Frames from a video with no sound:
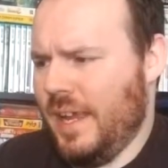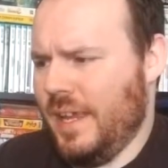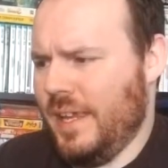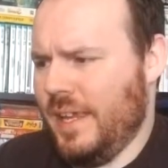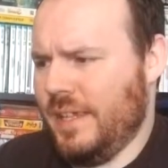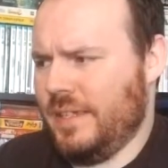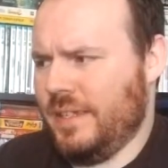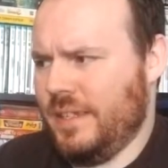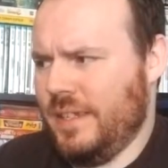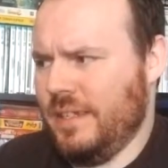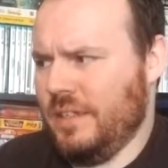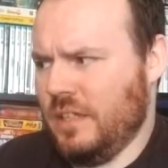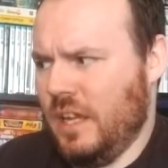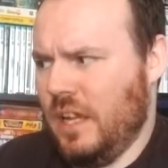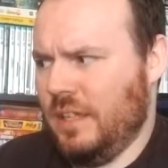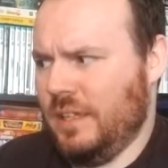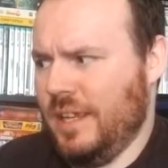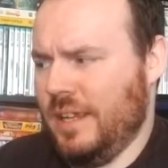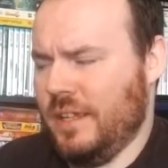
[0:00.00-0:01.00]
It seems
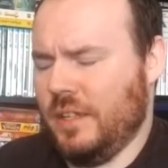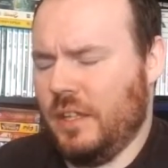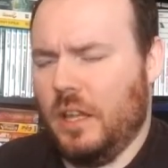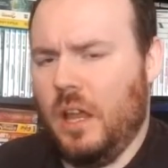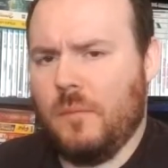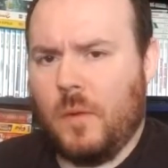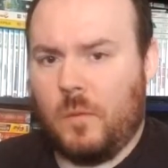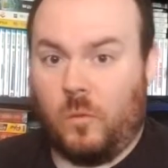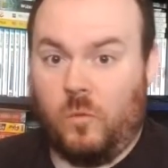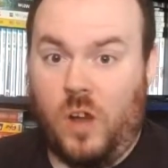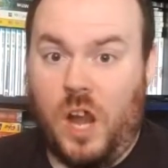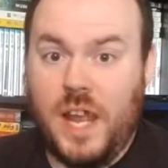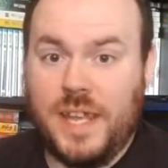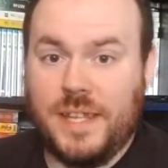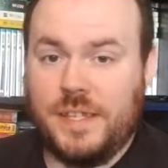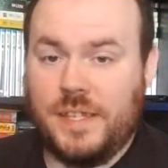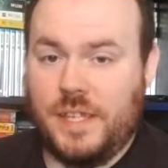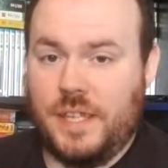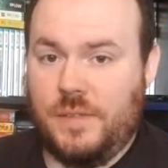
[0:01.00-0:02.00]
there's a lot of
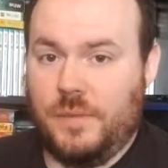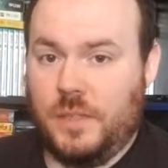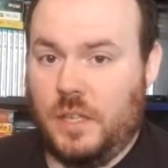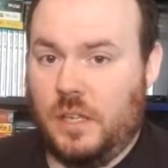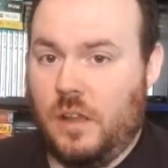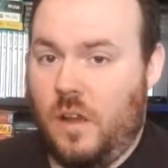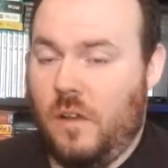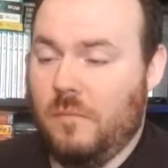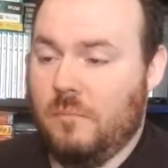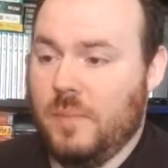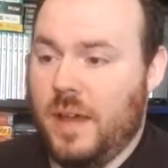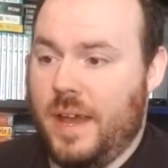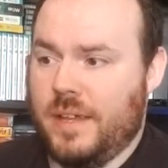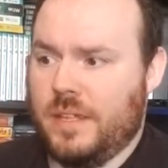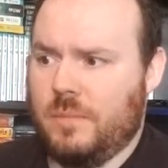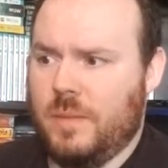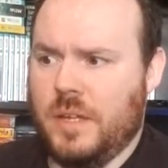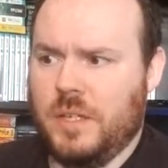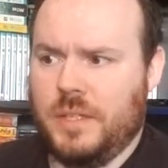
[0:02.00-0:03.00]
variety for the combat,
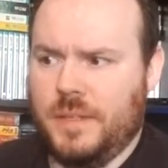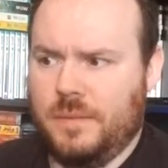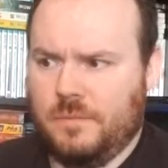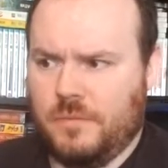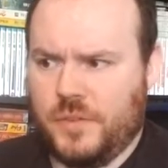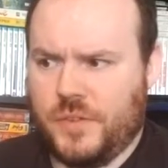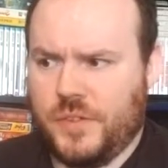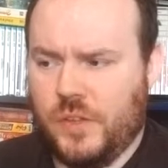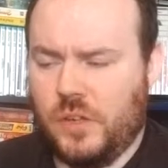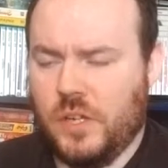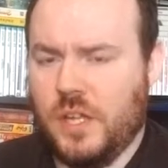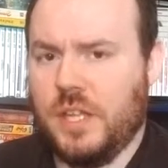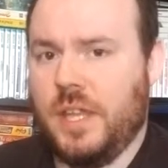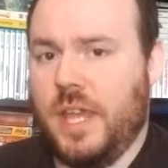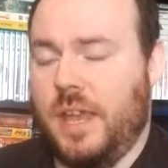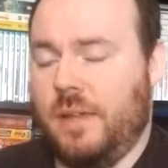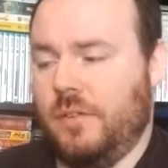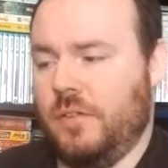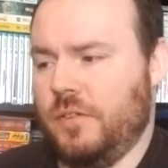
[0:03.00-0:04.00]
especially for a Sonic
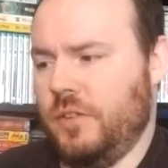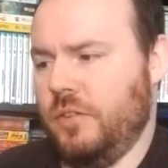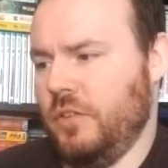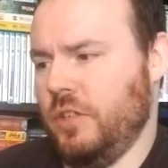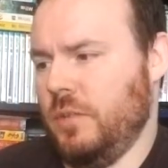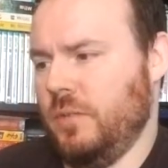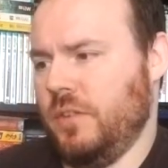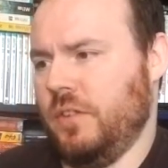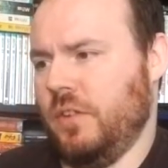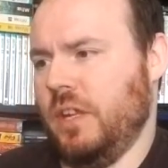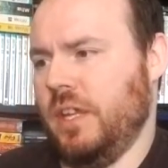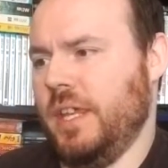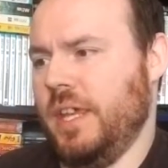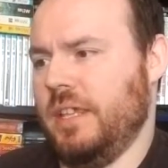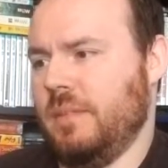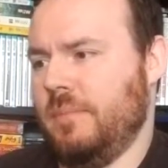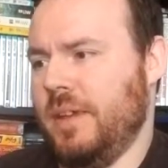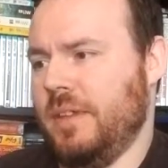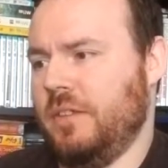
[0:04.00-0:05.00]
game, because usually with Sonic games,
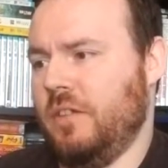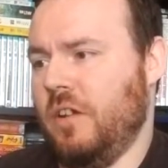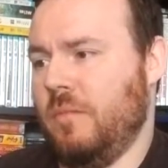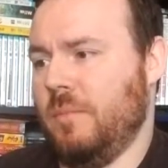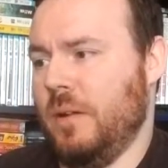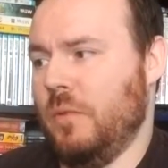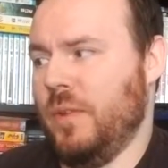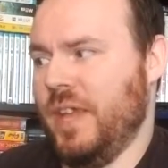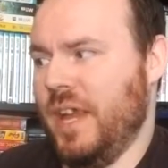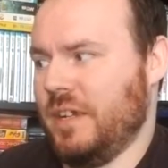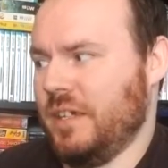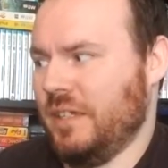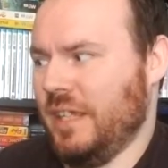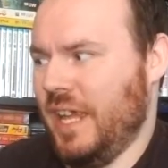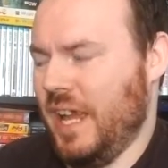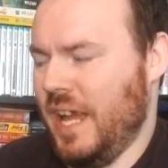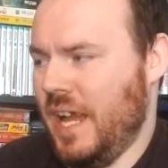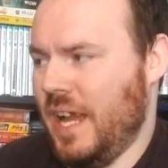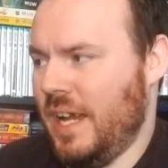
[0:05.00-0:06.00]
the best combat we actually
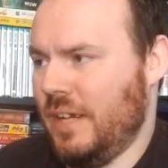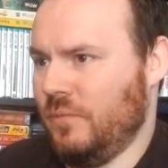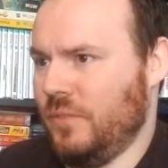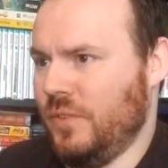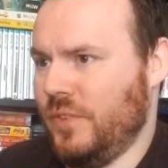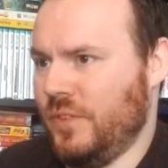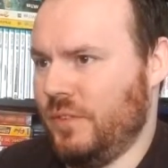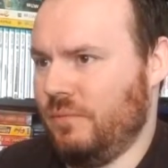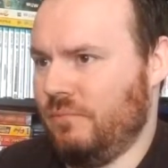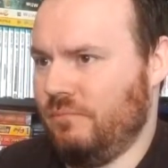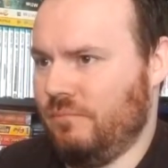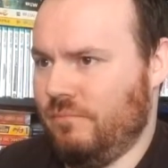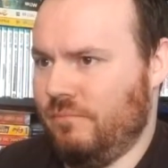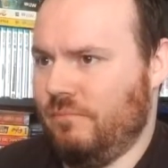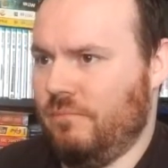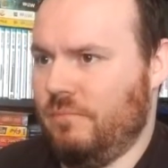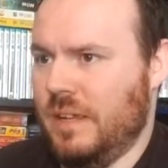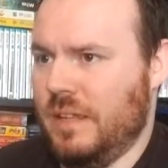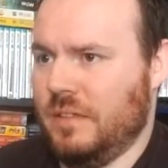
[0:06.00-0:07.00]
had was,
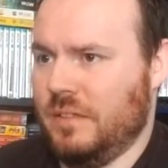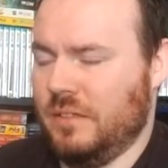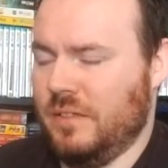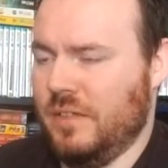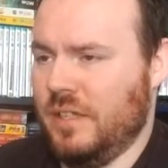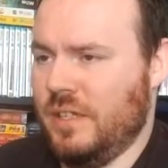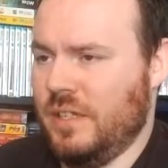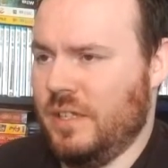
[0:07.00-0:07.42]
well,